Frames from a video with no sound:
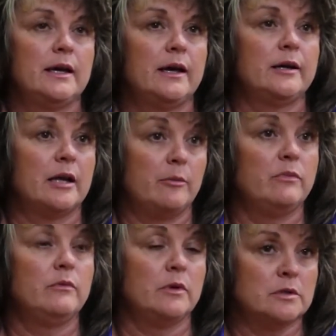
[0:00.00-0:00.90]
and I'm
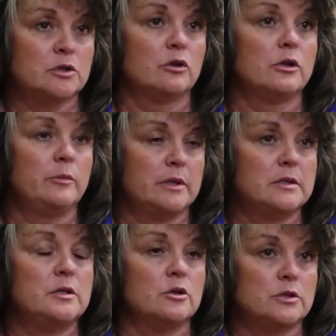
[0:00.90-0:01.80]
slowly but
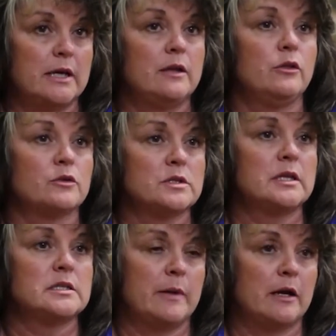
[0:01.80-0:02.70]
taking those
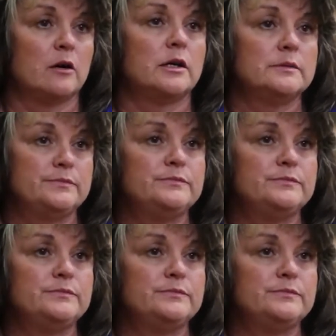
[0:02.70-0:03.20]
things back on.